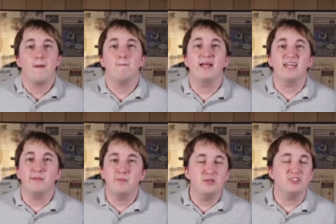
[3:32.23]

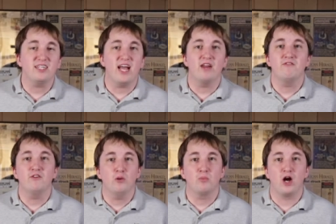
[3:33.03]
making music and
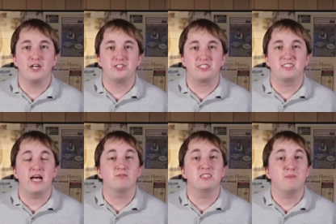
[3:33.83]
film projects
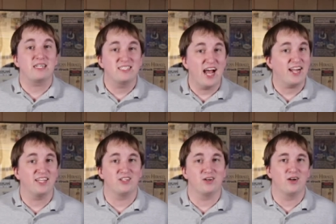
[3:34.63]
sound
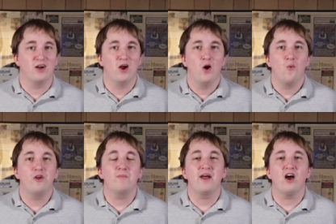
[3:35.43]
spectacular
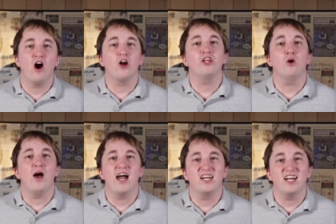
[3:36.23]
with my audio
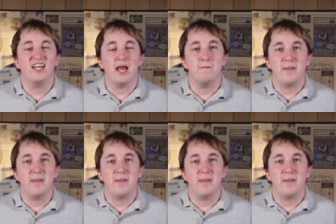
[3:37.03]
editing and